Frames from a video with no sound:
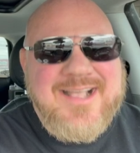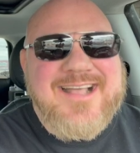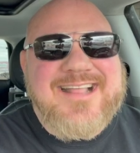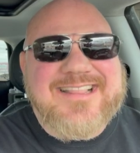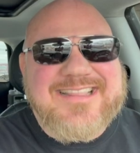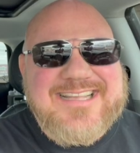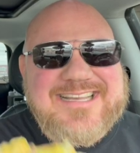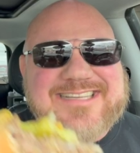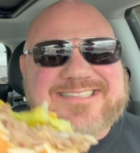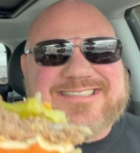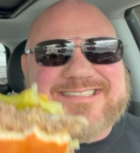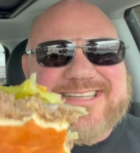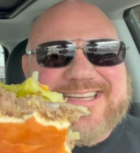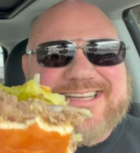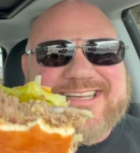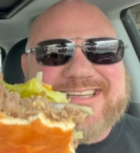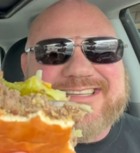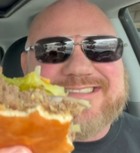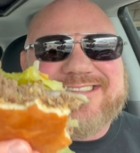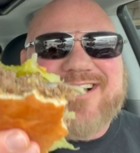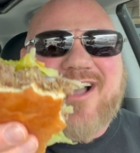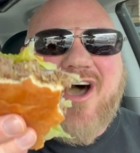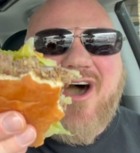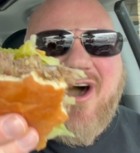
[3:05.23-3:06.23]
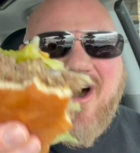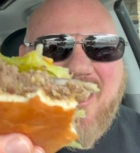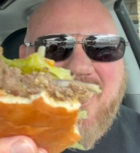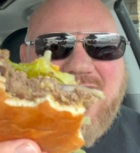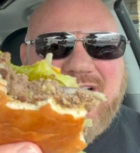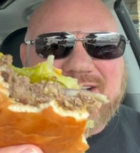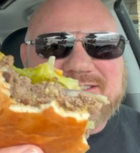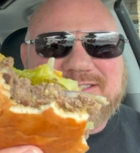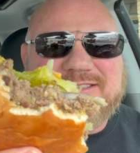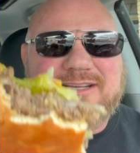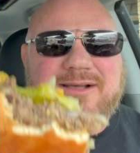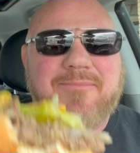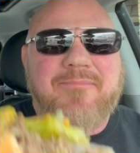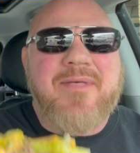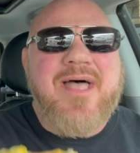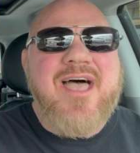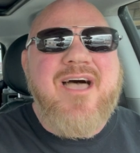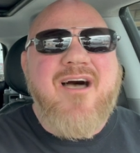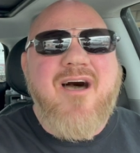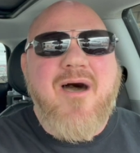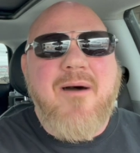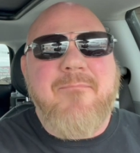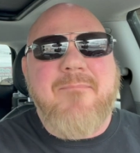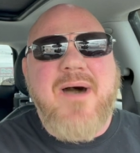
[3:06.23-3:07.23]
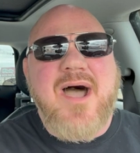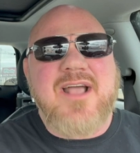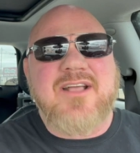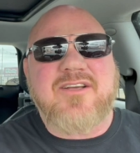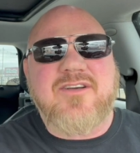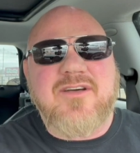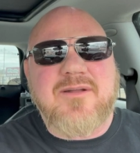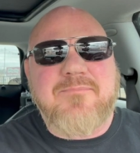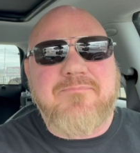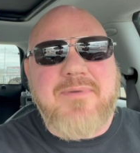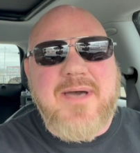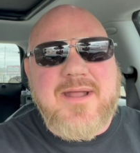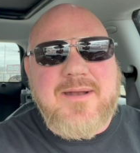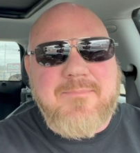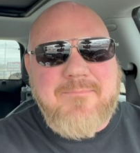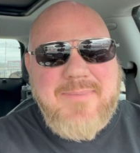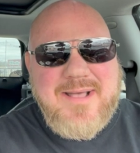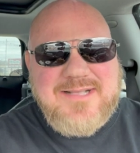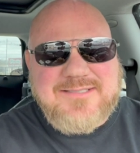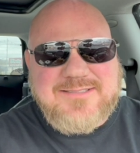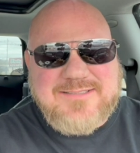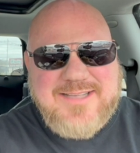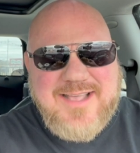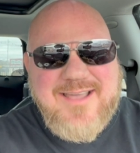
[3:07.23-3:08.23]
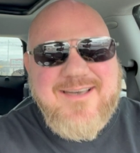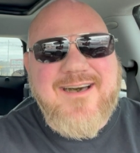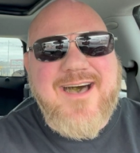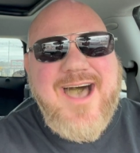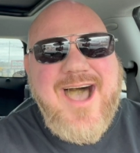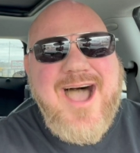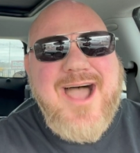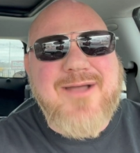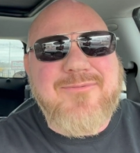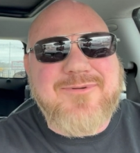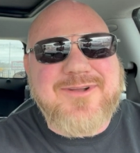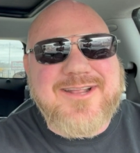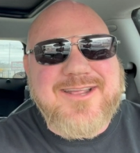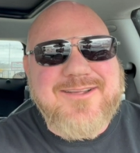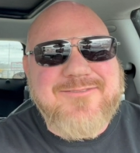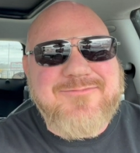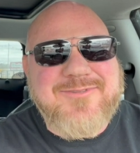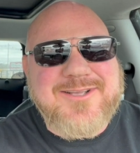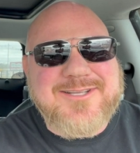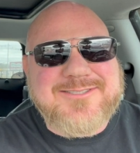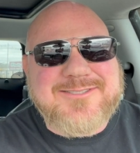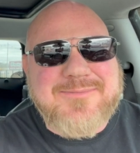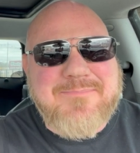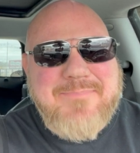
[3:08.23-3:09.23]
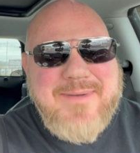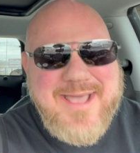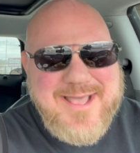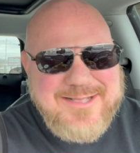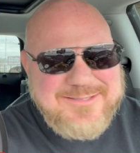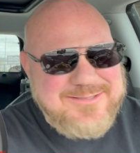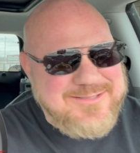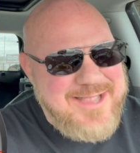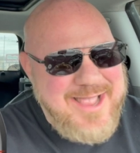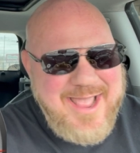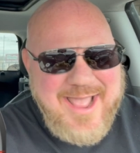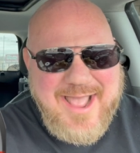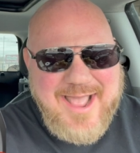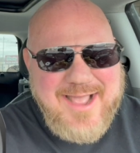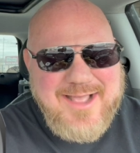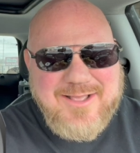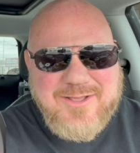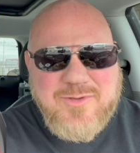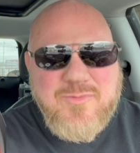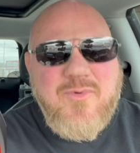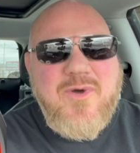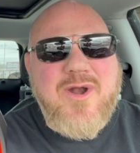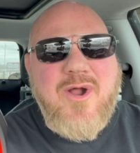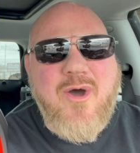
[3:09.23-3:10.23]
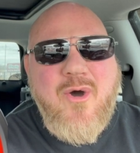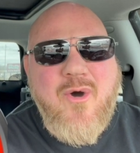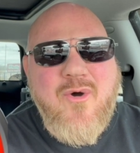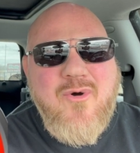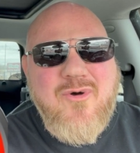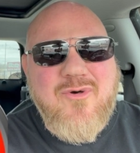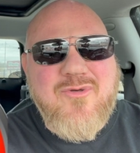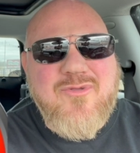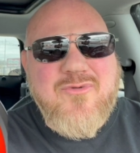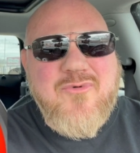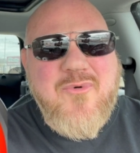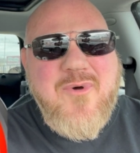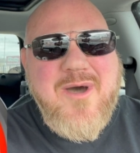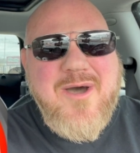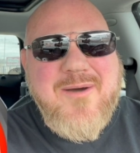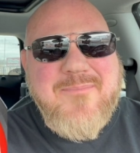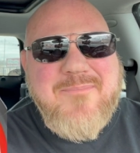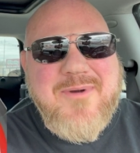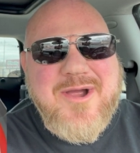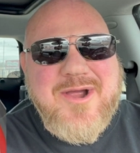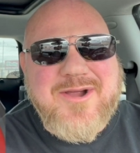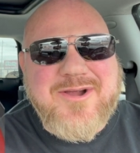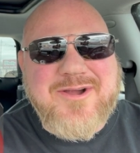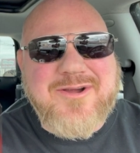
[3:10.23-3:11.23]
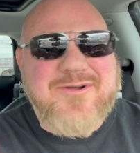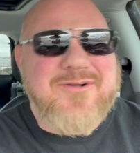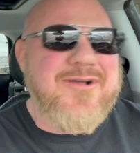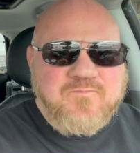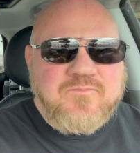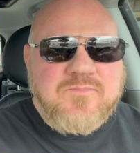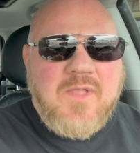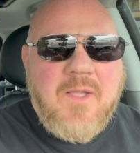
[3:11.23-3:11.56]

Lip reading: This is awesome. On my good, better, best scale, I would give this the best. Hey, you want a hole-in-the-wall burger?